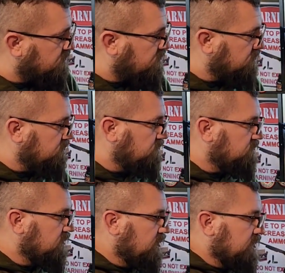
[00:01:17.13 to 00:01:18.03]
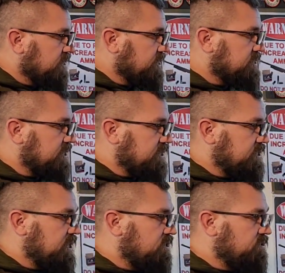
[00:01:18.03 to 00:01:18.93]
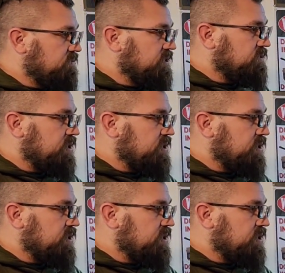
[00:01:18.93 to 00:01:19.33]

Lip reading: to the 600, well, it's